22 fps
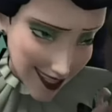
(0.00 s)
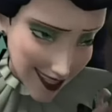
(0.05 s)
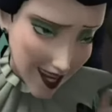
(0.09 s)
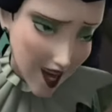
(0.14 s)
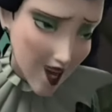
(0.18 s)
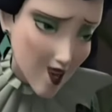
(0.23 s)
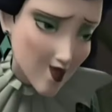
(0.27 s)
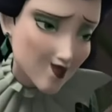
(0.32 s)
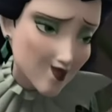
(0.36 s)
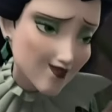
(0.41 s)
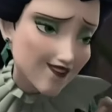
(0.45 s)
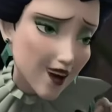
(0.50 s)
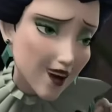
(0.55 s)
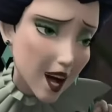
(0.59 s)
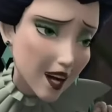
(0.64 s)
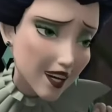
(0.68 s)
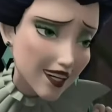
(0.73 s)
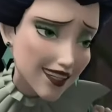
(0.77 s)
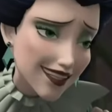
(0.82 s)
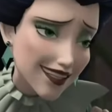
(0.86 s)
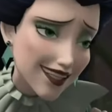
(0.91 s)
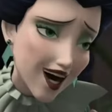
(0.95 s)
And you
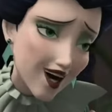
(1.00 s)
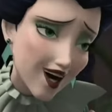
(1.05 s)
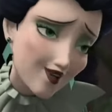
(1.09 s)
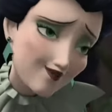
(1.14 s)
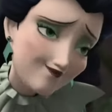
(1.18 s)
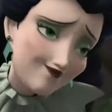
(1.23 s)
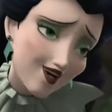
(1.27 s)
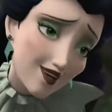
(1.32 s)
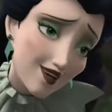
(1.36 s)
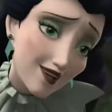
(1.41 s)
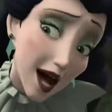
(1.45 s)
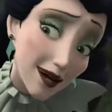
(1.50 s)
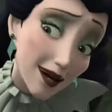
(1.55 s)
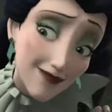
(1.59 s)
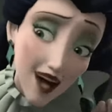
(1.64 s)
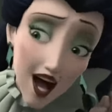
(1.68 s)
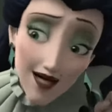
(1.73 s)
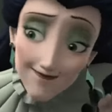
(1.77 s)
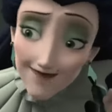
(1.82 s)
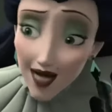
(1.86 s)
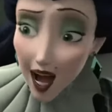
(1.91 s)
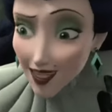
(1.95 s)
finally get to become
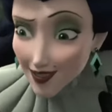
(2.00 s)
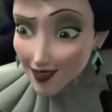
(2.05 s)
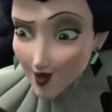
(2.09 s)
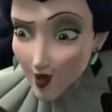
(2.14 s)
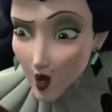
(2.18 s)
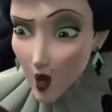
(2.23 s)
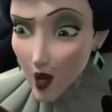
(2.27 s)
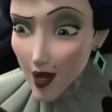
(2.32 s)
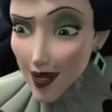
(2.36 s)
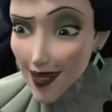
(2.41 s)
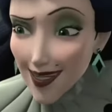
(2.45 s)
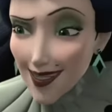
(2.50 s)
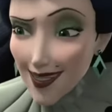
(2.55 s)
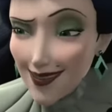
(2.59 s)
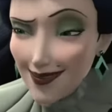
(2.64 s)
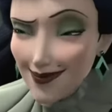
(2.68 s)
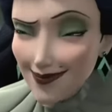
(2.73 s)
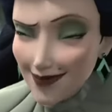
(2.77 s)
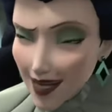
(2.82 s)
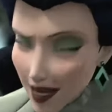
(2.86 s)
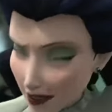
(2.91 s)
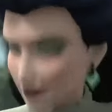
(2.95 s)

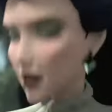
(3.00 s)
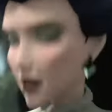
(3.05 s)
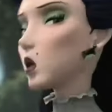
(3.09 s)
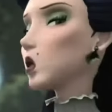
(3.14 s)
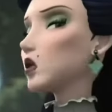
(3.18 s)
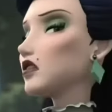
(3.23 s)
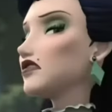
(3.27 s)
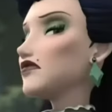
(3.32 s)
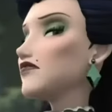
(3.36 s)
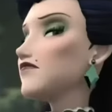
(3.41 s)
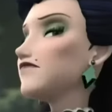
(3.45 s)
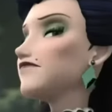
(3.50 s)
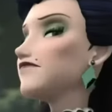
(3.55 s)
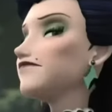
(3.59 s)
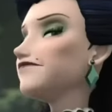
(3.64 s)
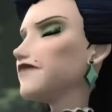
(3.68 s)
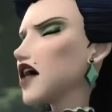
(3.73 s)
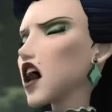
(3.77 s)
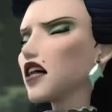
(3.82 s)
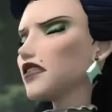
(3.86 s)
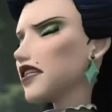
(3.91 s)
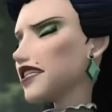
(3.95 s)
Malvagos if you don't
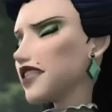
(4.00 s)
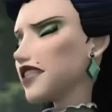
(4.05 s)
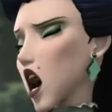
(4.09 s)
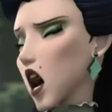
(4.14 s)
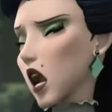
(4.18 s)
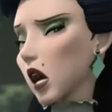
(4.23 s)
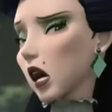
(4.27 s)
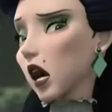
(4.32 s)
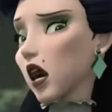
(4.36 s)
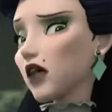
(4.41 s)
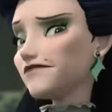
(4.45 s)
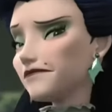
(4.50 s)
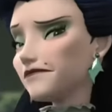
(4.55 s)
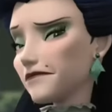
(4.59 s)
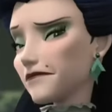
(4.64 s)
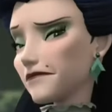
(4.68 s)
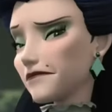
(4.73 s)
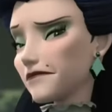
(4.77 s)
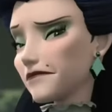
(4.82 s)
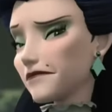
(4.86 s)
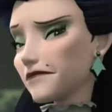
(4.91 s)
mess it all up.